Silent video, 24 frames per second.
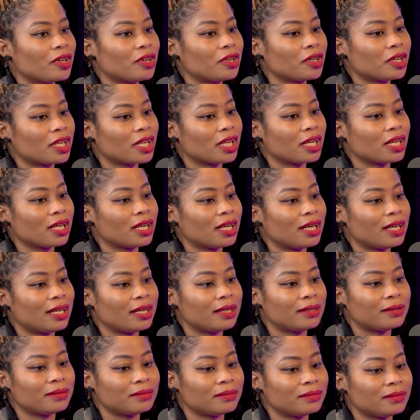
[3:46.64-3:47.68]
Okay,
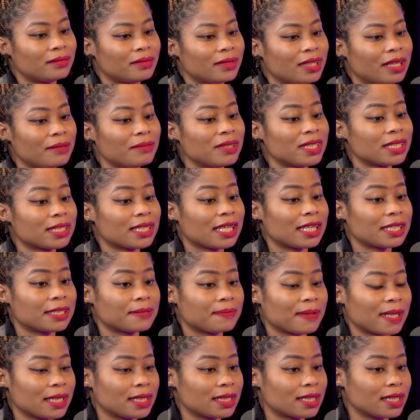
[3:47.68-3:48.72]
let me start
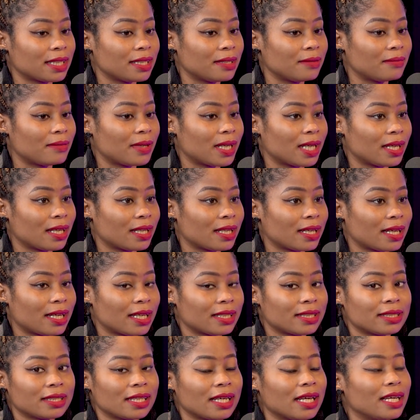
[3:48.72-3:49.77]
by saying
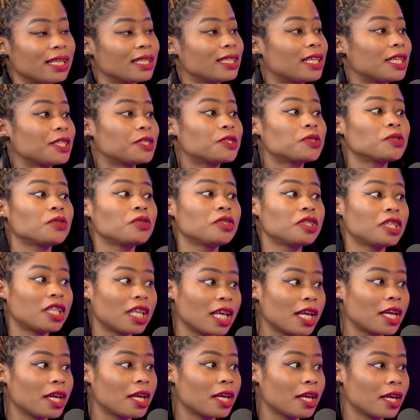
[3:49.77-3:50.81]
that there's no
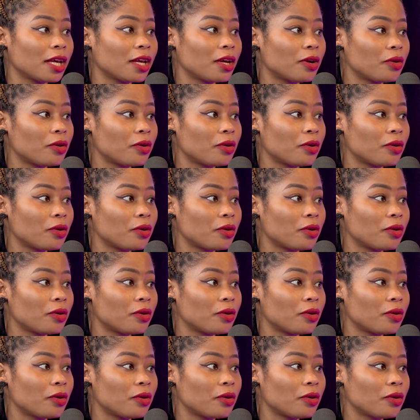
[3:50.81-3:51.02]
day